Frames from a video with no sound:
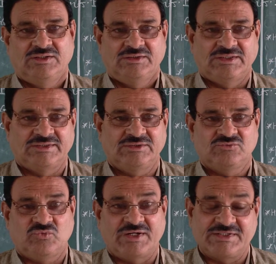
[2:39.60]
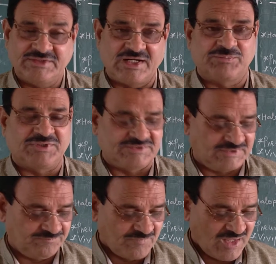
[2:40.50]
That is, what is
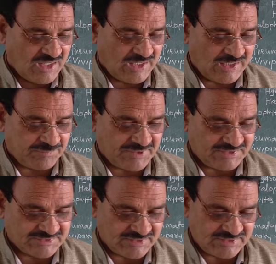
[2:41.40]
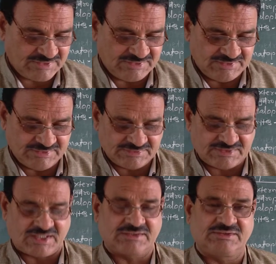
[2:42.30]
adaptation? Adaptation is
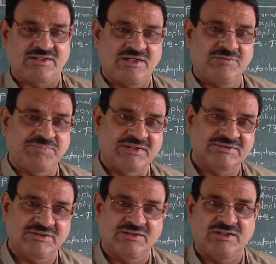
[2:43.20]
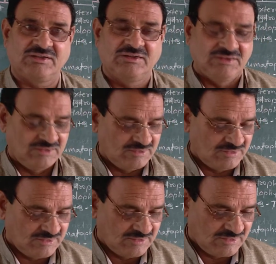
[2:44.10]
structural, functional
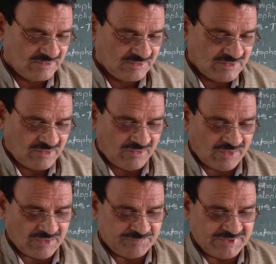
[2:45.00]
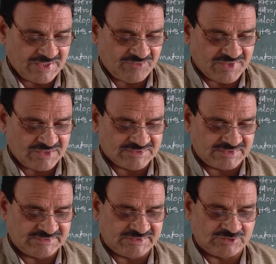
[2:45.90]
or behavioral
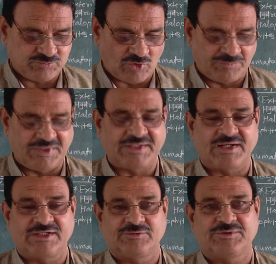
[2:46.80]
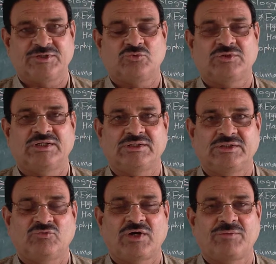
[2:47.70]
changes for better adjustment to the
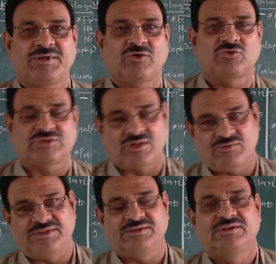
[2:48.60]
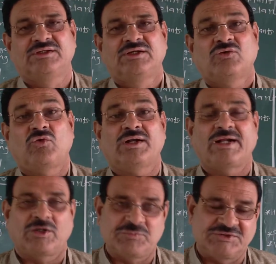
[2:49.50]
environment or surrounding, called
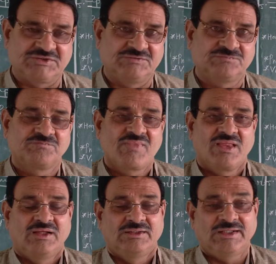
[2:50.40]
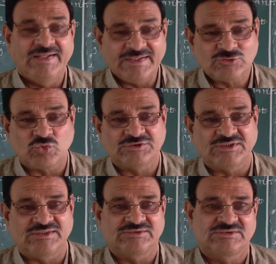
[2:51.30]
adaptation. The next
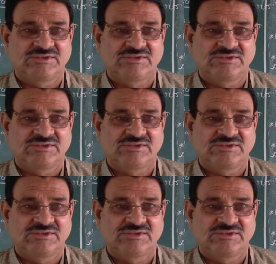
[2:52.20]
questions,